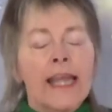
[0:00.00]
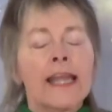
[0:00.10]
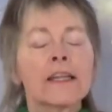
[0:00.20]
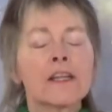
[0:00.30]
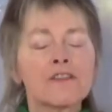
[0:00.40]

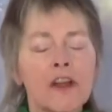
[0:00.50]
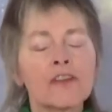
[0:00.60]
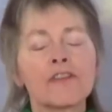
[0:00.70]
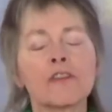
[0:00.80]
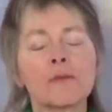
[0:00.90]
in
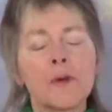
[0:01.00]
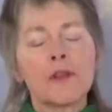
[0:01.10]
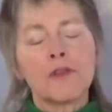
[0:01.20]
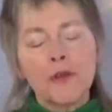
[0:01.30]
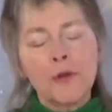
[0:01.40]
conjunction
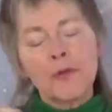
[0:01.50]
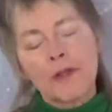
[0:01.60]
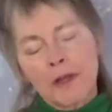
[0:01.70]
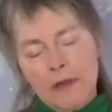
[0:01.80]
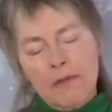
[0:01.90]
with you,
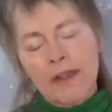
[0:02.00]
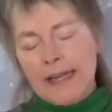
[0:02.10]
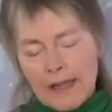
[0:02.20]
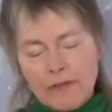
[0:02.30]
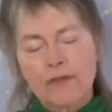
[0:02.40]
the
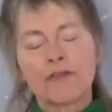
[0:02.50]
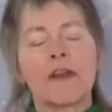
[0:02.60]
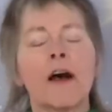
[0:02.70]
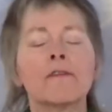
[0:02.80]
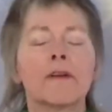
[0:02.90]
lesser
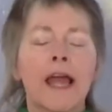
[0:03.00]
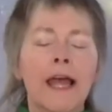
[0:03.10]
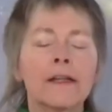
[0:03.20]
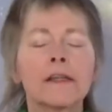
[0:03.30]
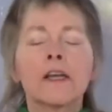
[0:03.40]
self,
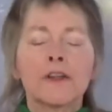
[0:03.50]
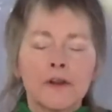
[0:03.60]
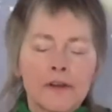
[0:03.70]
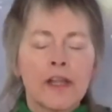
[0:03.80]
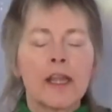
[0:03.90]
and
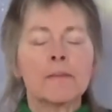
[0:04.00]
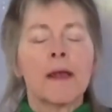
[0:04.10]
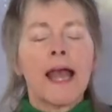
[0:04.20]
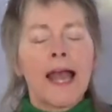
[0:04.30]
your team,